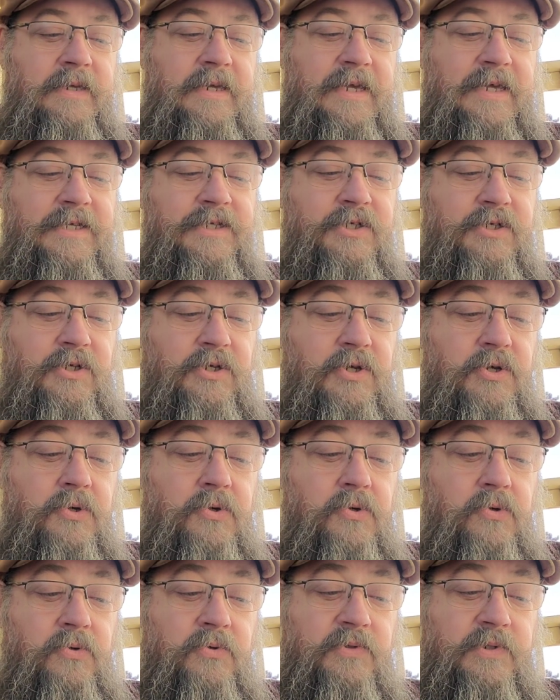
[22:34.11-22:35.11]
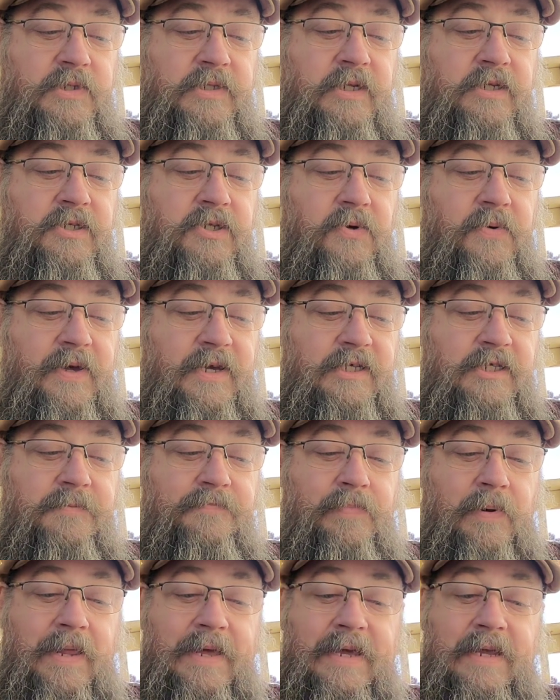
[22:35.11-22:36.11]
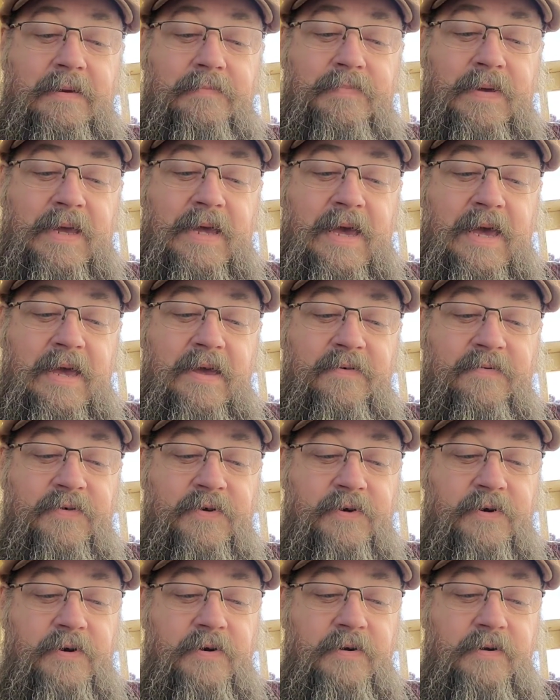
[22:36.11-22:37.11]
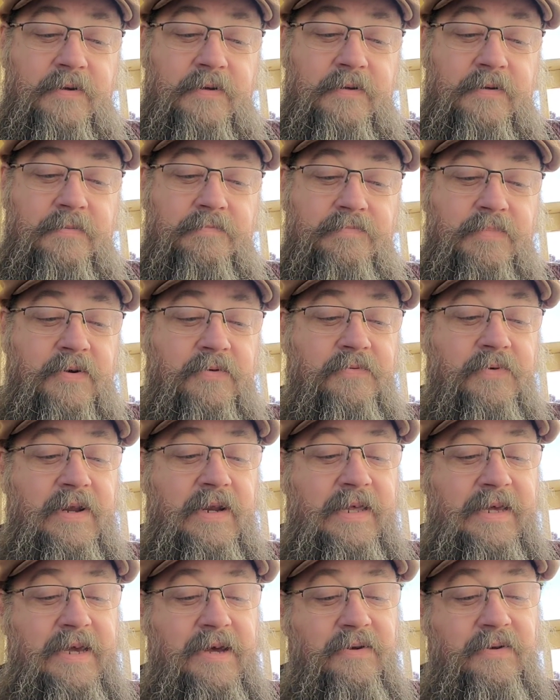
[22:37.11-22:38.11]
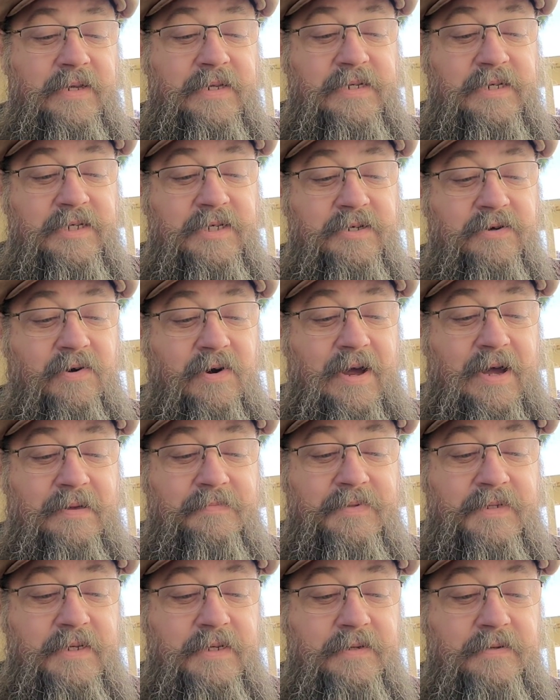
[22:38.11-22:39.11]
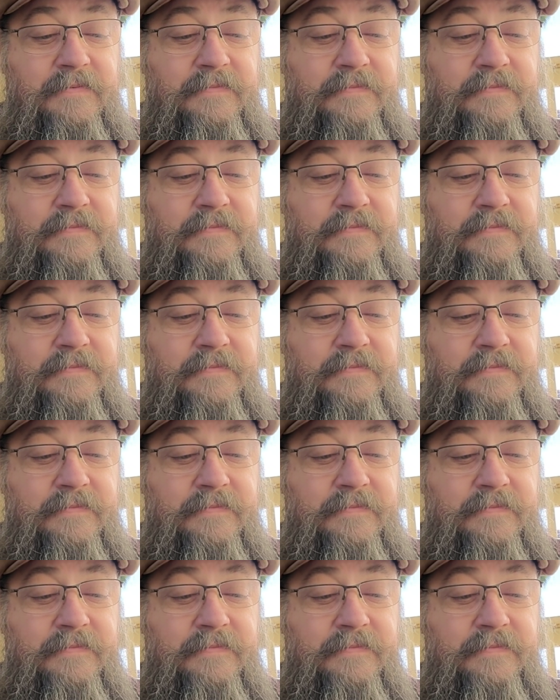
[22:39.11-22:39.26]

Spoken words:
is used to explain behavior, but really only describes it.